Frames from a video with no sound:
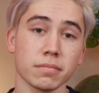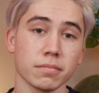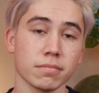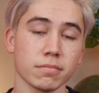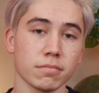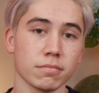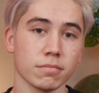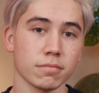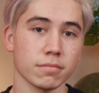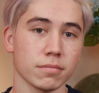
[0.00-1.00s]

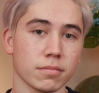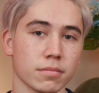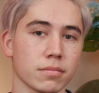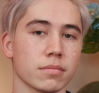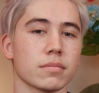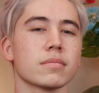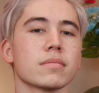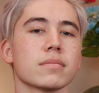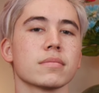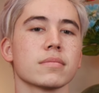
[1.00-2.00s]

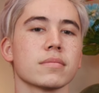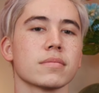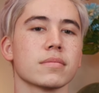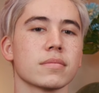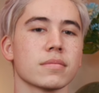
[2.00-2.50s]
This person isn't speaking.